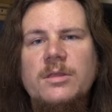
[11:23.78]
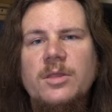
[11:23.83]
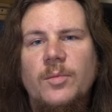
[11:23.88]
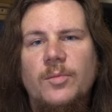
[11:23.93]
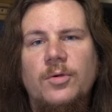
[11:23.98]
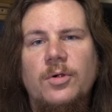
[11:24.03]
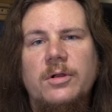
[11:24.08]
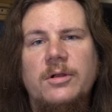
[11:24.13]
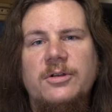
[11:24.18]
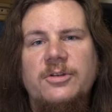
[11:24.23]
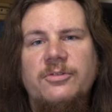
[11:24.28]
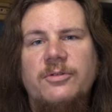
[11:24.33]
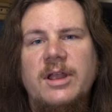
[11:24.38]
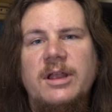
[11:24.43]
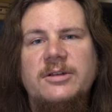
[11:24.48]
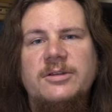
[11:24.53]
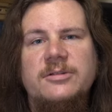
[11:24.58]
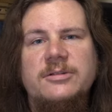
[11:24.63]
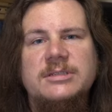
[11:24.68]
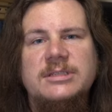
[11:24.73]
The board of
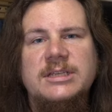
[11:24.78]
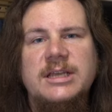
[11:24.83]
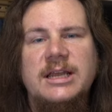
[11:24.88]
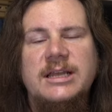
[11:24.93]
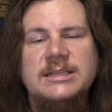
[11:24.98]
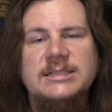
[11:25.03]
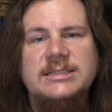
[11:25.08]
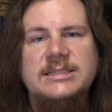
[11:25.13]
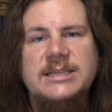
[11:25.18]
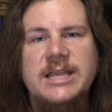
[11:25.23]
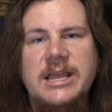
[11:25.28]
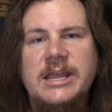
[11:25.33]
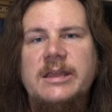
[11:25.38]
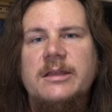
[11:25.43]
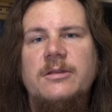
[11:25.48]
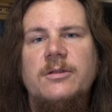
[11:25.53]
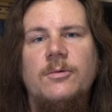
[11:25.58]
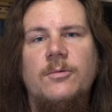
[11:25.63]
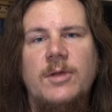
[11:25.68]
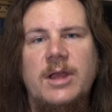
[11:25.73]
directors has
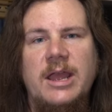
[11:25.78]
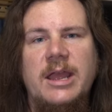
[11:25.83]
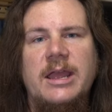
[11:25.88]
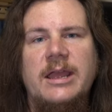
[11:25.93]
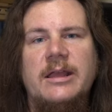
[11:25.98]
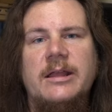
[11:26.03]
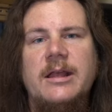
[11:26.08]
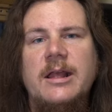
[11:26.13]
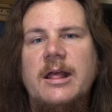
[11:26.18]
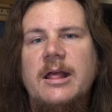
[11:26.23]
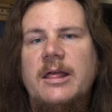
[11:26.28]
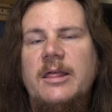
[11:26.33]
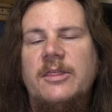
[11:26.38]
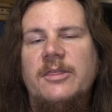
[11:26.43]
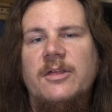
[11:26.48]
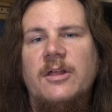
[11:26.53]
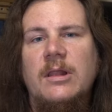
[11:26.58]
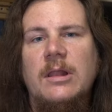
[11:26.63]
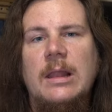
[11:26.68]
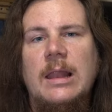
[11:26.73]
taken away
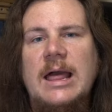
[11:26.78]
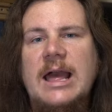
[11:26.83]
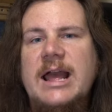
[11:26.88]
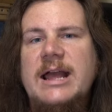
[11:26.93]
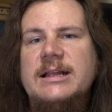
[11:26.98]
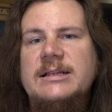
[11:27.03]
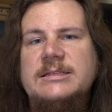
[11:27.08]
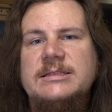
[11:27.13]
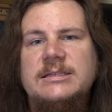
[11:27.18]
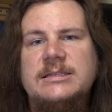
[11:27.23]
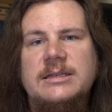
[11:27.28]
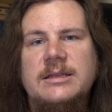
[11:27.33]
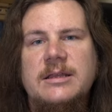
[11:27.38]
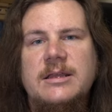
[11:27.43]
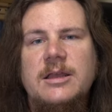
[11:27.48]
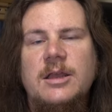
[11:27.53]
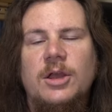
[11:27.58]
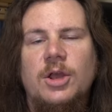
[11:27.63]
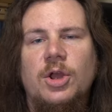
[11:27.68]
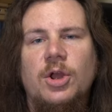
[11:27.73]
the last
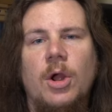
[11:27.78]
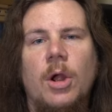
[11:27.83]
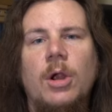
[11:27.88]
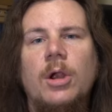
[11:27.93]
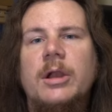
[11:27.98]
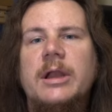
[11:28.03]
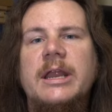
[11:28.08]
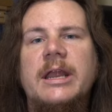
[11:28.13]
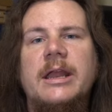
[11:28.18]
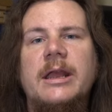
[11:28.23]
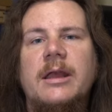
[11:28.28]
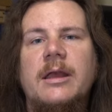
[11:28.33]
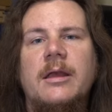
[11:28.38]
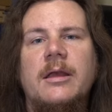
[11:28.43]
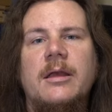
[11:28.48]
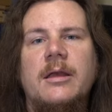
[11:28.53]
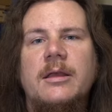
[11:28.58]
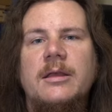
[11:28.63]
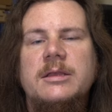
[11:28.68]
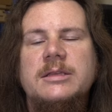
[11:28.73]

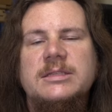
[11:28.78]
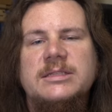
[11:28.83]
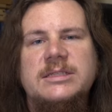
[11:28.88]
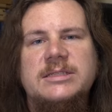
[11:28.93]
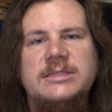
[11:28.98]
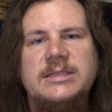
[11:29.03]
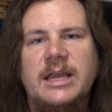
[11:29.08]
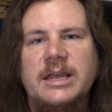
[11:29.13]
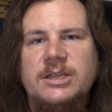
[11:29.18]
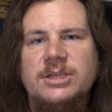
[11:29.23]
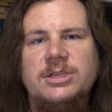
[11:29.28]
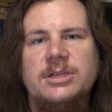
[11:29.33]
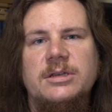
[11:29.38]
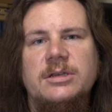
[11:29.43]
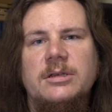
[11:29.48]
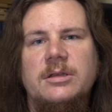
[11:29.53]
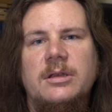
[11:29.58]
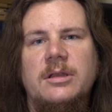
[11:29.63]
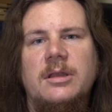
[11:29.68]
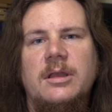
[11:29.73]
guarding
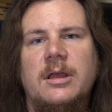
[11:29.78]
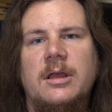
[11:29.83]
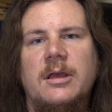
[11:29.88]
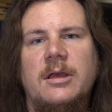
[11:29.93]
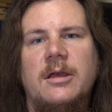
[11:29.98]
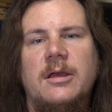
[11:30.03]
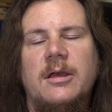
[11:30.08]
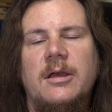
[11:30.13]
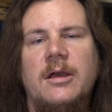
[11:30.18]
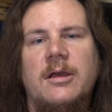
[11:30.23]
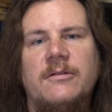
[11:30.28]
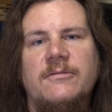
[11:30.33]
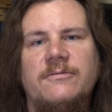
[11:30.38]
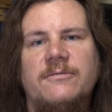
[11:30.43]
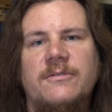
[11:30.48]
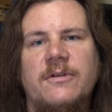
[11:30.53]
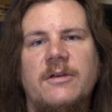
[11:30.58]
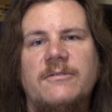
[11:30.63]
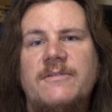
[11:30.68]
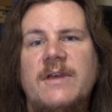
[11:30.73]
section
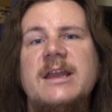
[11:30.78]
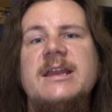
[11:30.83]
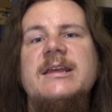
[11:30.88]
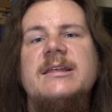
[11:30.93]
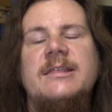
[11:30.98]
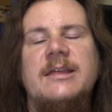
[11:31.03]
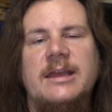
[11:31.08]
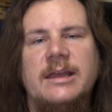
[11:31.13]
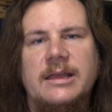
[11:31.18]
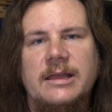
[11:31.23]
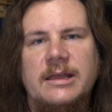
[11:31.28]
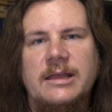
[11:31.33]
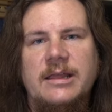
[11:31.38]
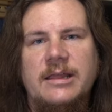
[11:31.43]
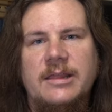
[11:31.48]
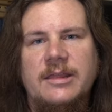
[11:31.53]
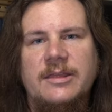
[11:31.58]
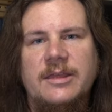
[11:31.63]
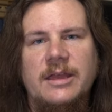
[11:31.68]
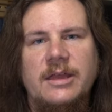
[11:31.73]
of anything
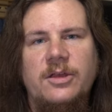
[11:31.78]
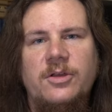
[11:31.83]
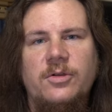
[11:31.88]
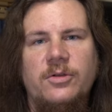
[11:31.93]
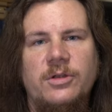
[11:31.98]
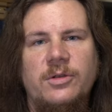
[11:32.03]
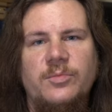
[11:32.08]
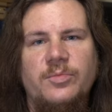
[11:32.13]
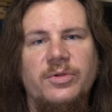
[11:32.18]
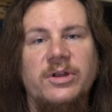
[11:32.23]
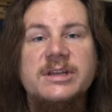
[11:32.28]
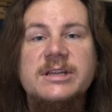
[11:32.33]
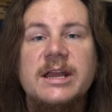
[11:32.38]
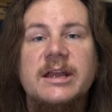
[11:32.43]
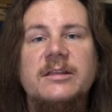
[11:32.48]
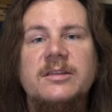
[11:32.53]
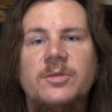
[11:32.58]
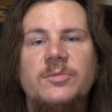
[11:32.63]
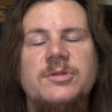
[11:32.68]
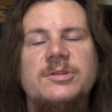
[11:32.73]
that could
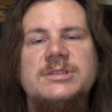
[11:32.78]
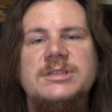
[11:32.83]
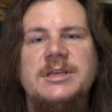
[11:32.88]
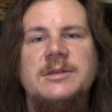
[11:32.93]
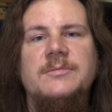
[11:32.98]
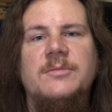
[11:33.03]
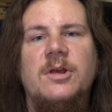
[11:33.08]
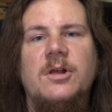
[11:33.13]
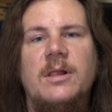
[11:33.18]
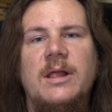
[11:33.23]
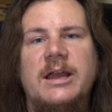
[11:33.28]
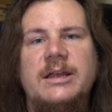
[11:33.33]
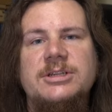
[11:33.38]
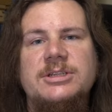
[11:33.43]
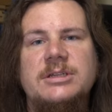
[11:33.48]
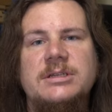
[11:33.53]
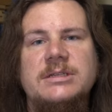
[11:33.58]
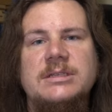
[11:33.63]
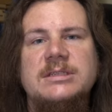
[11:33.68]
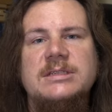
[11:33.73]
protect the museum
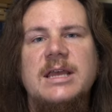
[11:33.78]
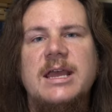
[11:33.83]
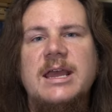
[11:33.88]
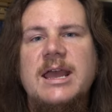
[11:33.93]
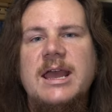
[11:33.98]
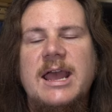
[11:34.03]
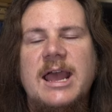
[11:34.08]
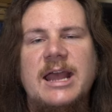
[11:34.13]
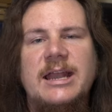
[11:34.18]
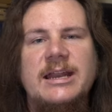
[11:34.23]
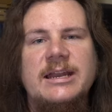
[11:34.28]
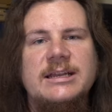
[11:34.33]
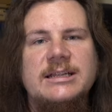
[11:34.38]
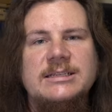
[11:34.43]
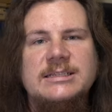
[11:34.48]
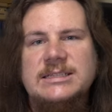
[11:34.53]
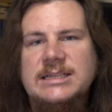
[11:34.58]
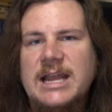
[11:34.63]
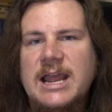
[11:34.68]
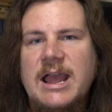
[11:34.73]
collections, and it
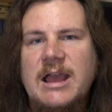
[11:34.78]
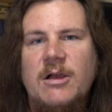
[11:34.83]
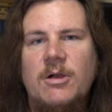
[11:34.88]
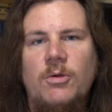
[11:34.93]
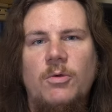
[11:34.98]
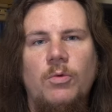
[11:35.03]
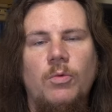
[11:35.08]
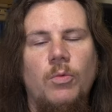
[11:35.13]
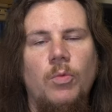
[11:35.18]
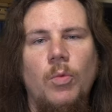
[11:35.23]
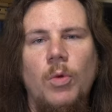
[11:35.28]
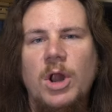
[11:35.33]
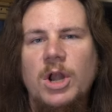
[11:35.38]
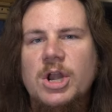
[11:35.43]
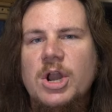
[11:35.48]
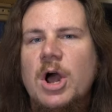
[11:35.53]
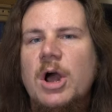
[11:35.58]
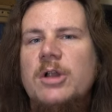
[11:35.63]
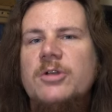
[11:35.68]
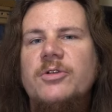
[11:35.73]
is now
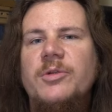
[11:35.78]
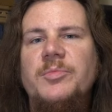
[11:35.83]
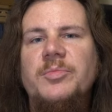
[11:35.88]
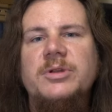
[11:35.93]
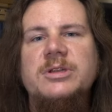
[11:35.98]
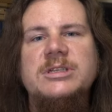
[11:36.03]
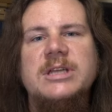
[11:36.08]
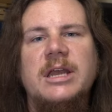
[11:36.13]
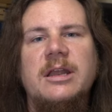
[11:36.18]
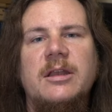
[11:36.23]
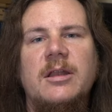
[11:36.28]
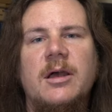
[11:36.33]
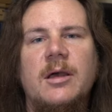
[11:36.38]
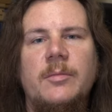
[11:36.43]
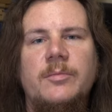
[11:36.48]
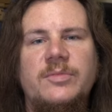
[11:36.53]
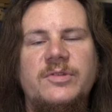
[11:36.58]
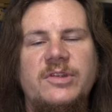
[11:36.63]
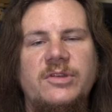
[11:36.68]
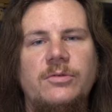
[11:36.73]
100%
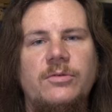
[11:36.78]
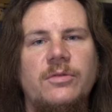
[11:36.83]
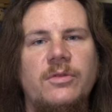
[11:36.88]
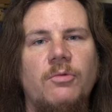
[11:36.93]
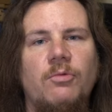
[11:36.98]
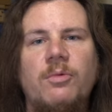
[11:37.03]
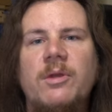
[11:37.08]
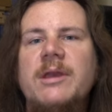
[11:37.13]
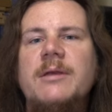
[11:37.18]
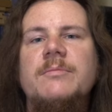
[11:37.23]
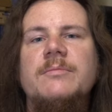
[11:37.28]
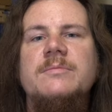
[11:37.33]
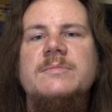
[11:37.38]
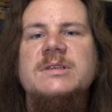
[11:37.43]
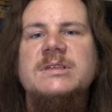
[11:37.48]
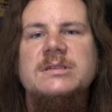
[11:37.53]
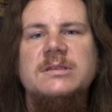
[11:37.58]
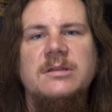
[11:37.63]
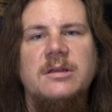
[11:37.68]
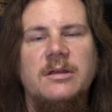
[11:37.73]
up to the
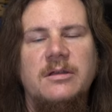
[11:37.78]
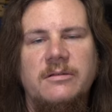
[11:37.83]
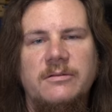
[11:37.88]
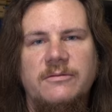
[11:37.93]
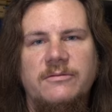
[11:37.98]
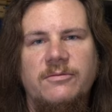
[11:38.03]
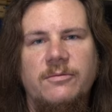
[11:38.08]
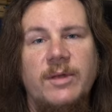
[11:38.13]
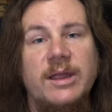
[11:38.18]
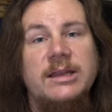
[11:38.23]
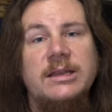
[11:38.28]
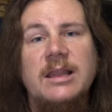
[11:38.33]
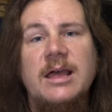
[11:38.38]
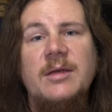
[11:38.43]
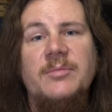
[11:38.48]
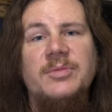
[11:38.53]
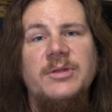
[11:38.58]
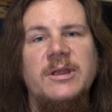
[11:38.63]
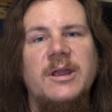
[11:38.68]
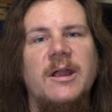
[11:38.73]
whims of Wayne
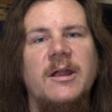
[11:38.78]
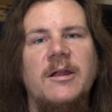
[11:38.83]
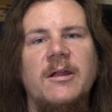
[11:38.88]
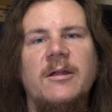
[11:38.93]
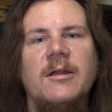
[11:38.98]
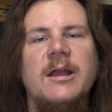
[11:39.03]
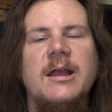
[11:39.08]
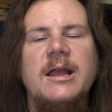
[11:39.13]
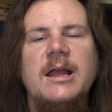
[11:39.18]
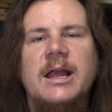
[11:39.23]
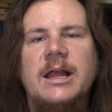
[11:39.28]
LaPierre